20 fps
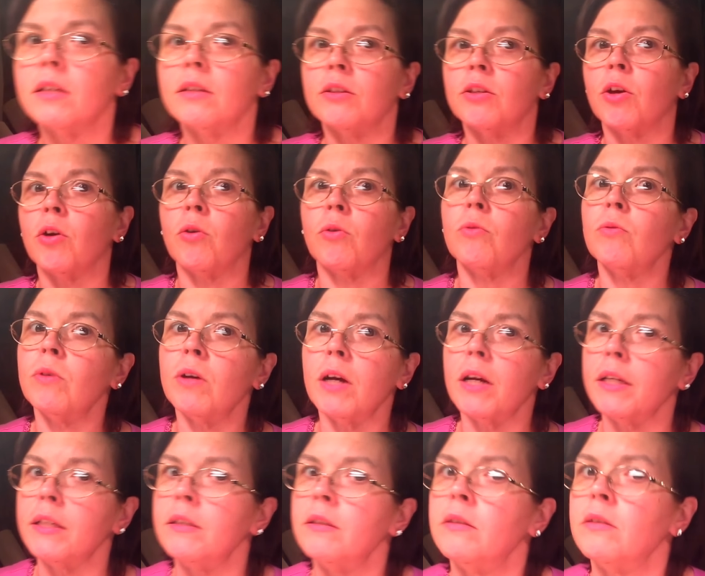no,
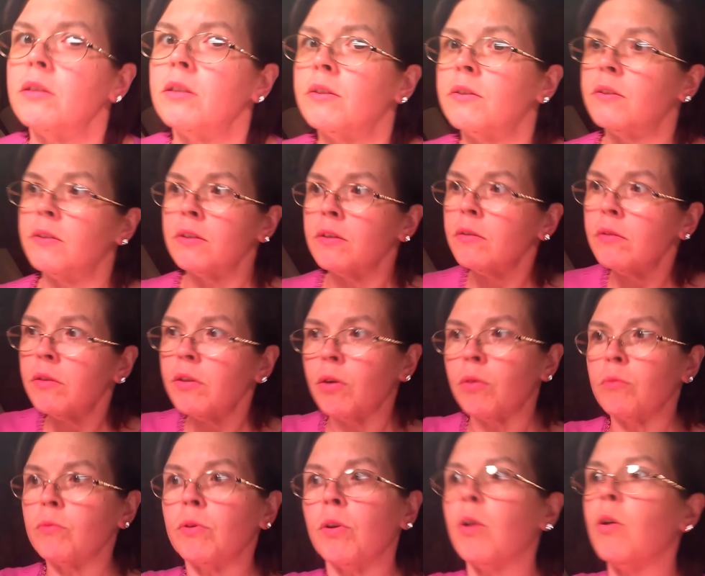I still
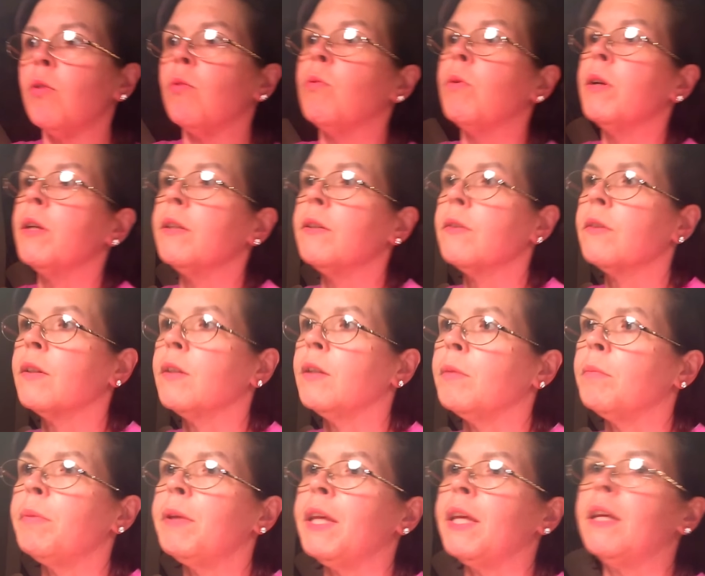don't know what it's going
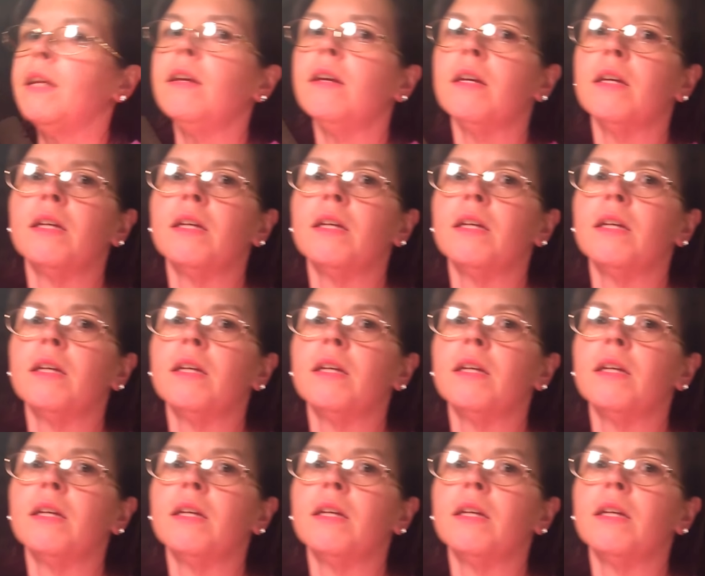to be.